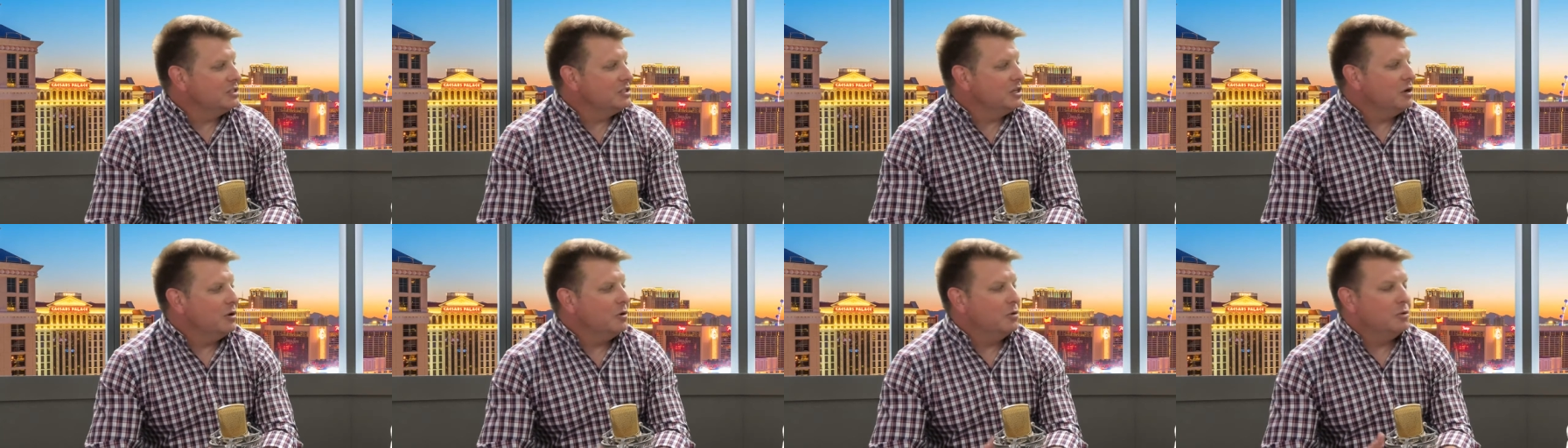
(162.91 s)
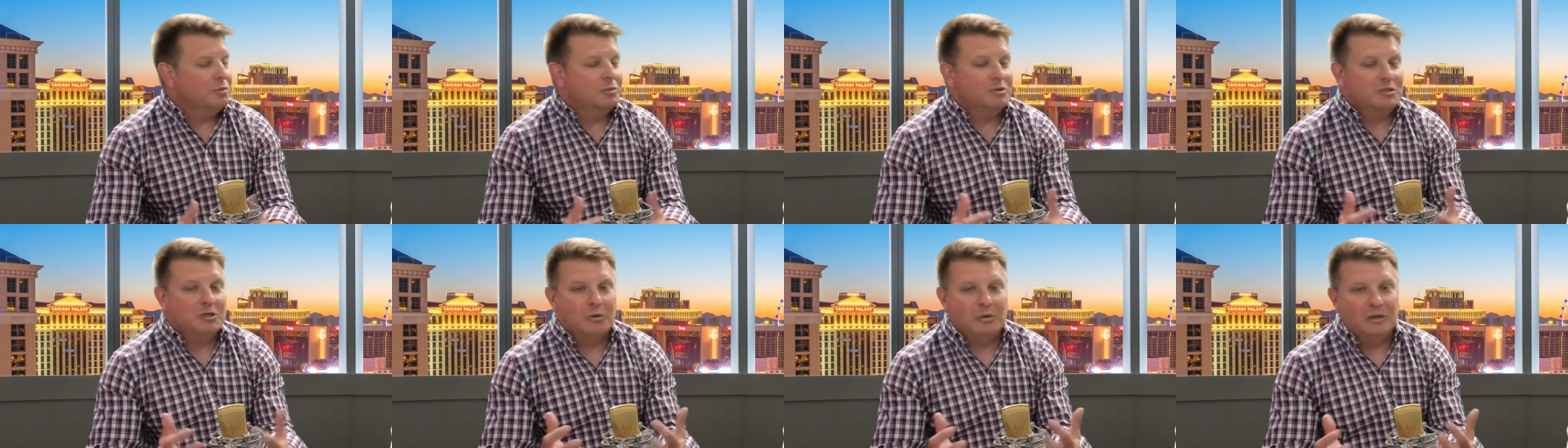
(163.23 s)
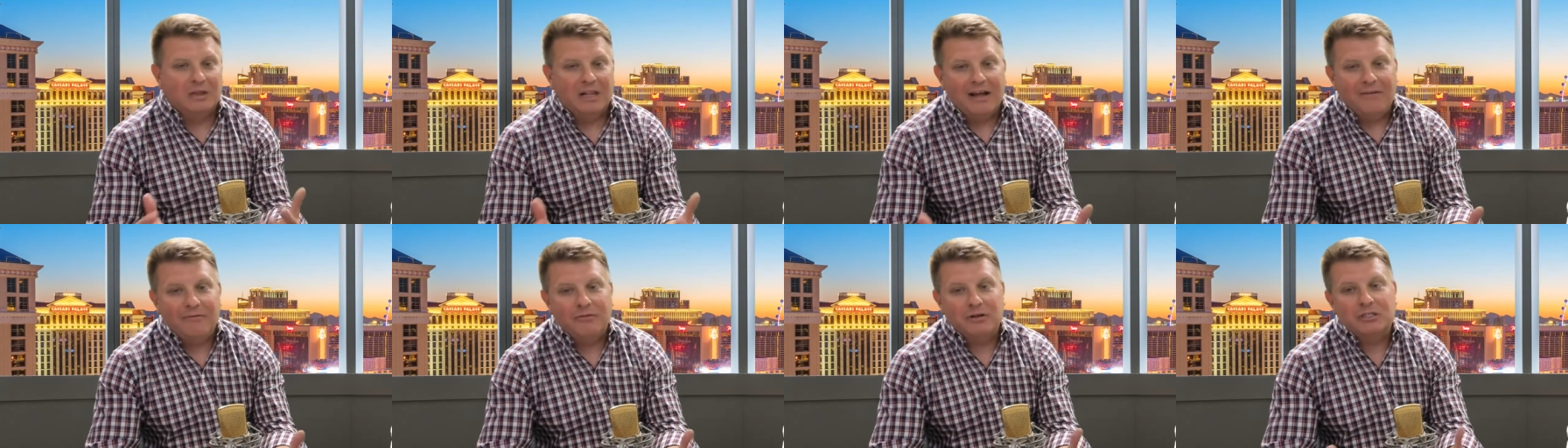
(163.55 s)
So so
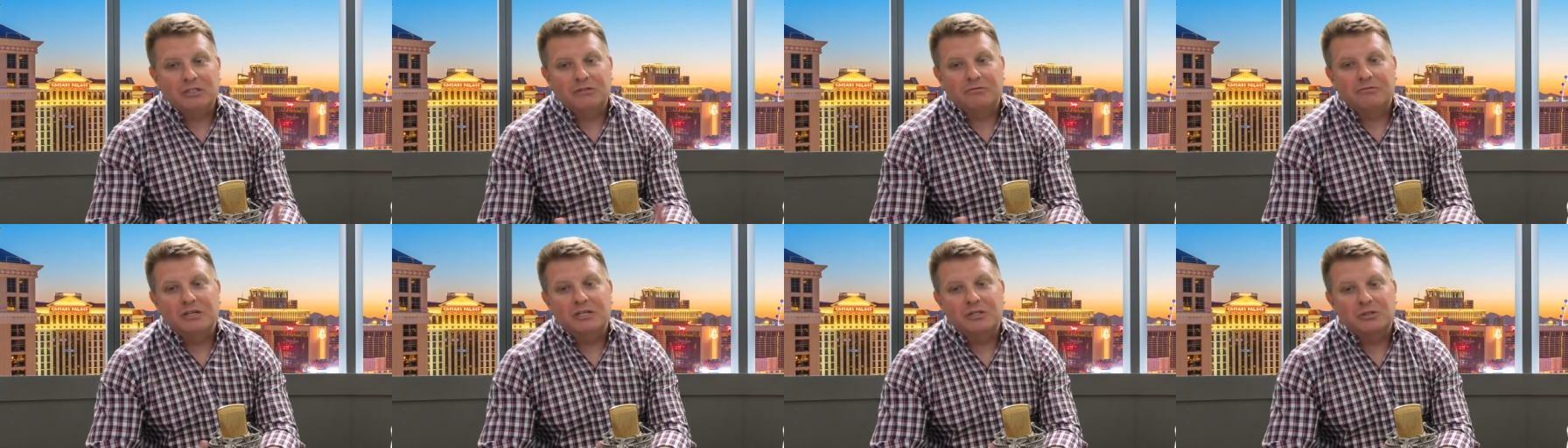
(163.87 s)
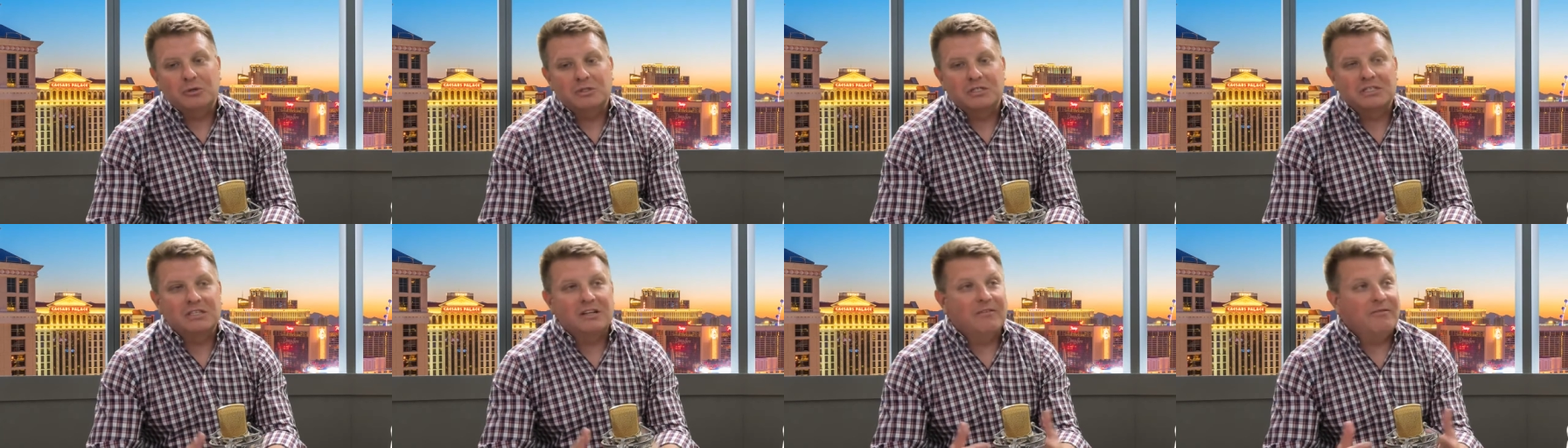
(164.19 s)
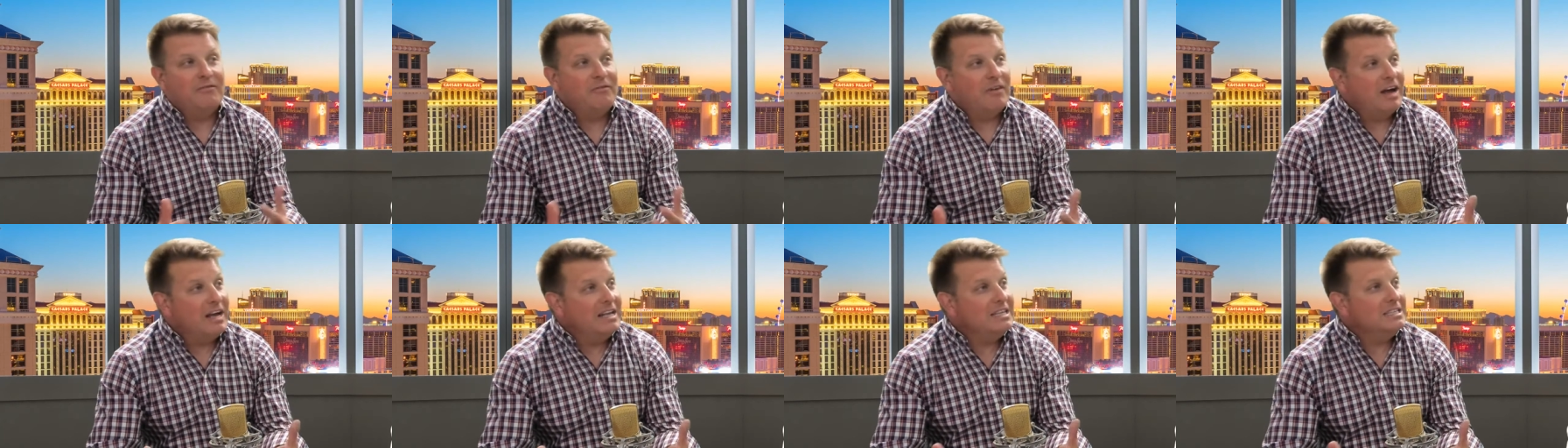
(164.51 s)
leverage your resources and
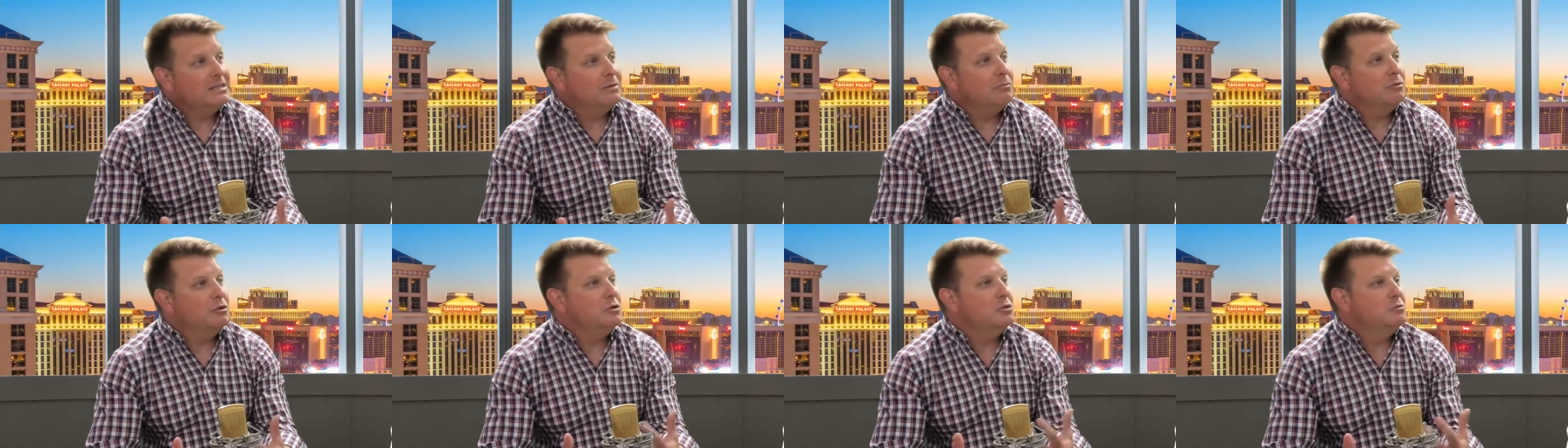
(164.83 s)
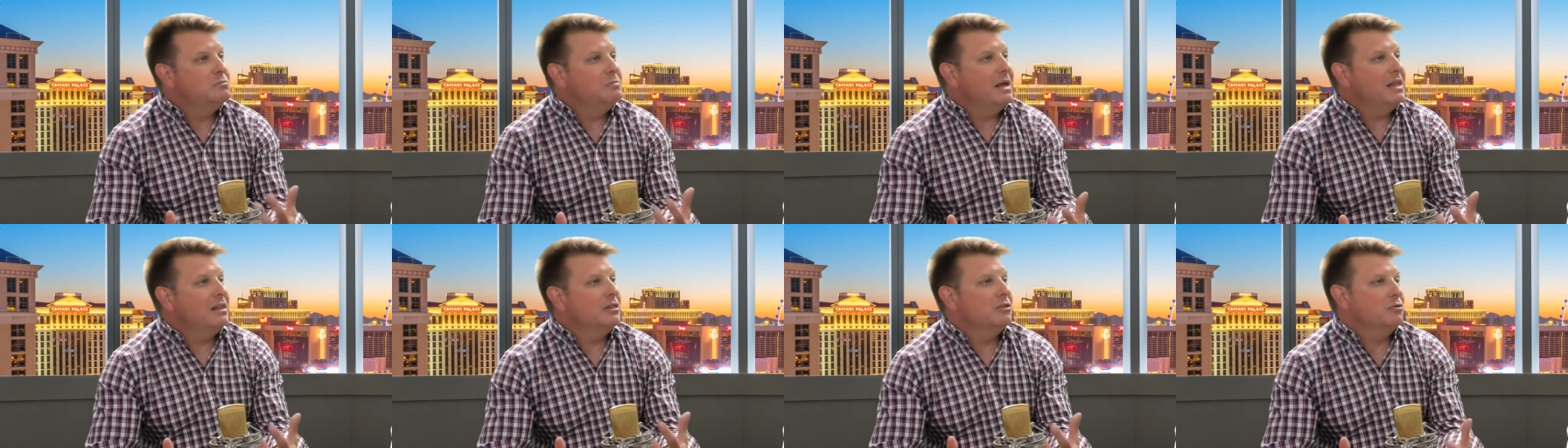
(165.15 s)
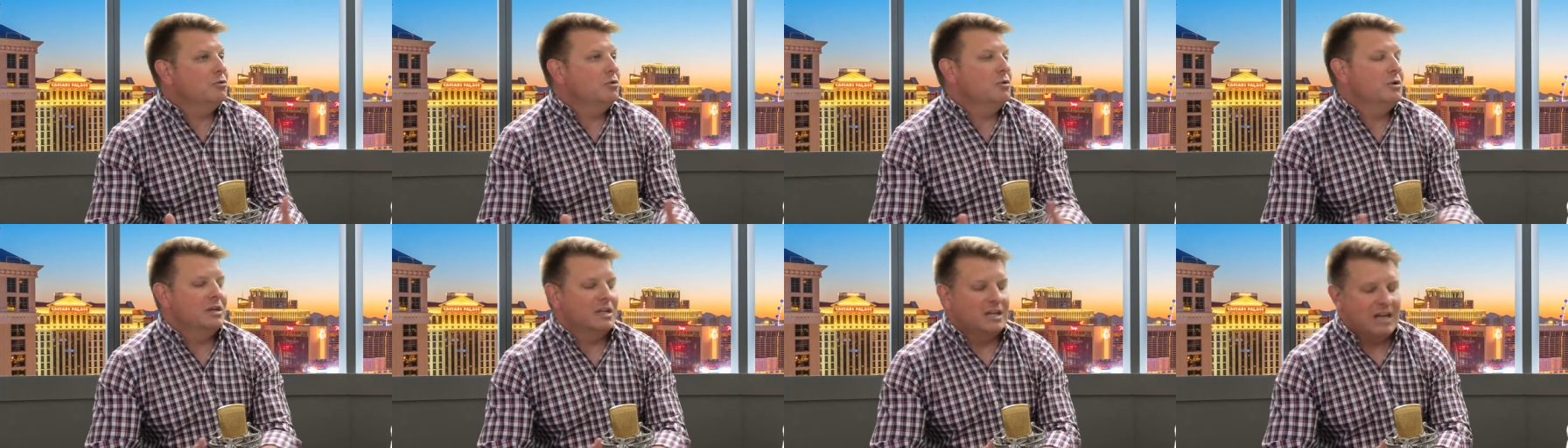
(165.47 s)
find someone who's been
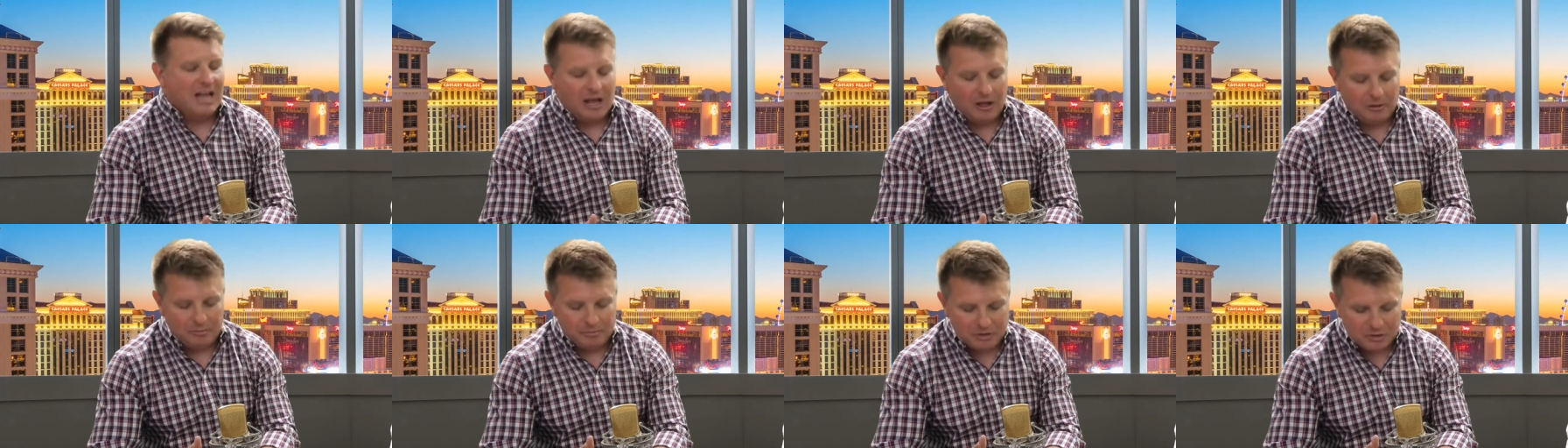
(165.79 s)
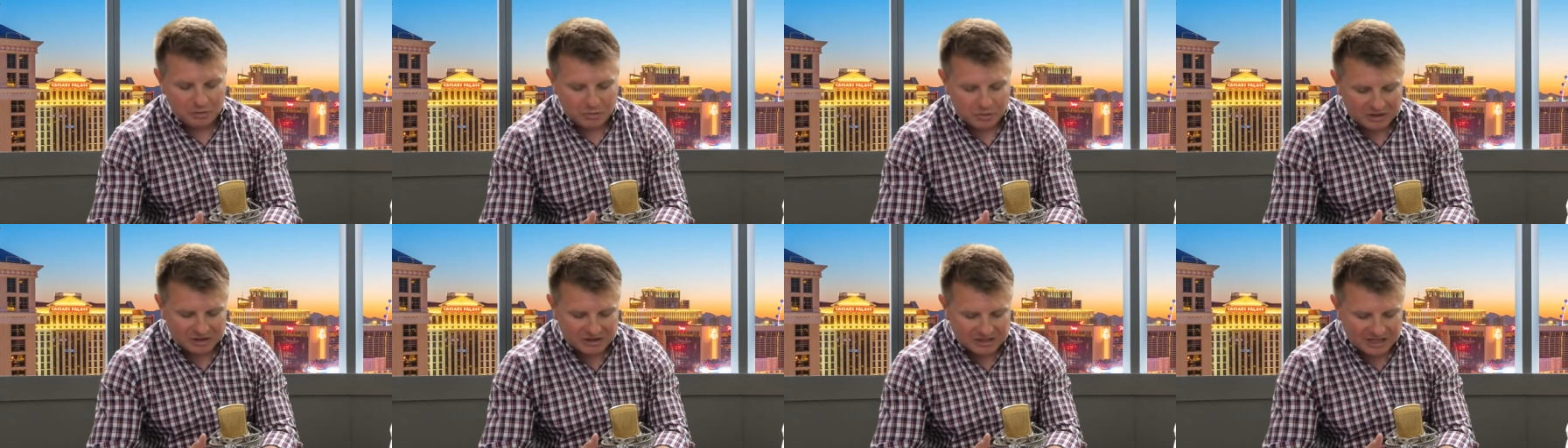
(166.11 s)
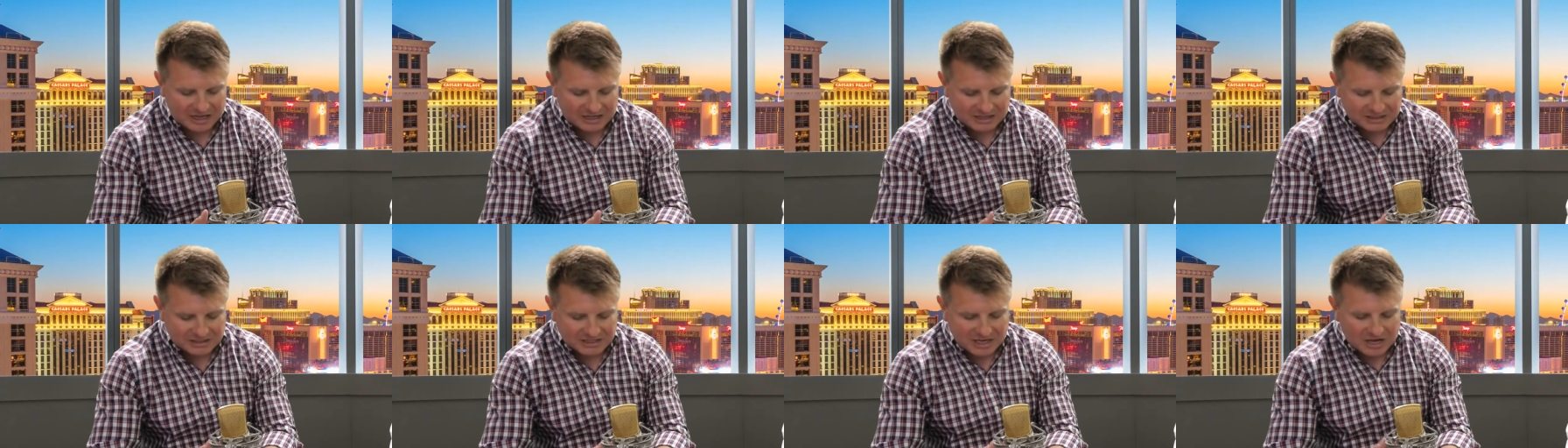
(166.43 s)
through and can help you with
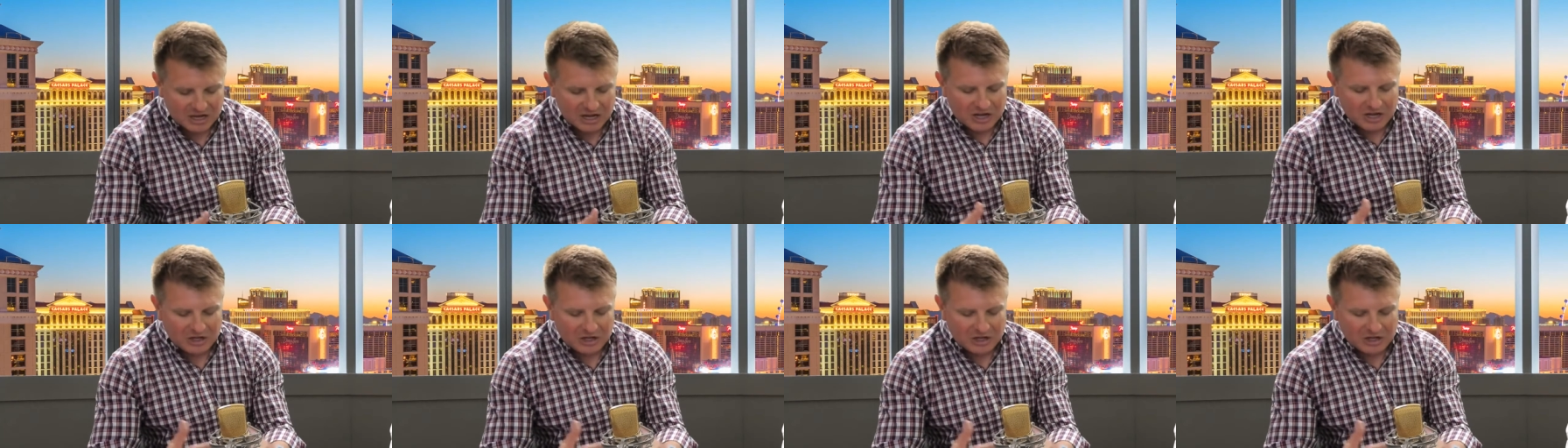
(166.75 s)
things.